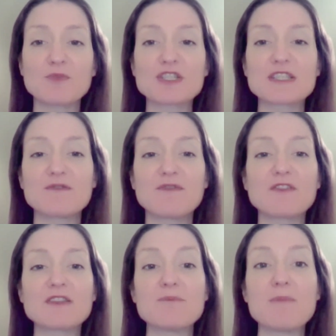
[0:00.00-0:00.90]
which is
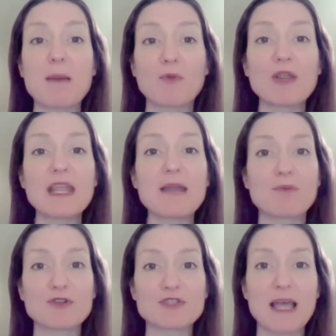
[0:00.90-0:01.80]
involved in memory and
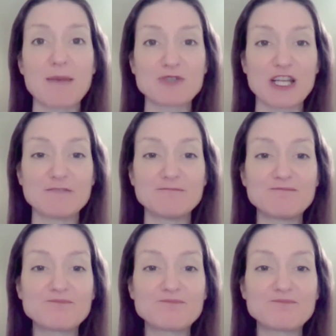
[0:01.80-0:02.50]
perception.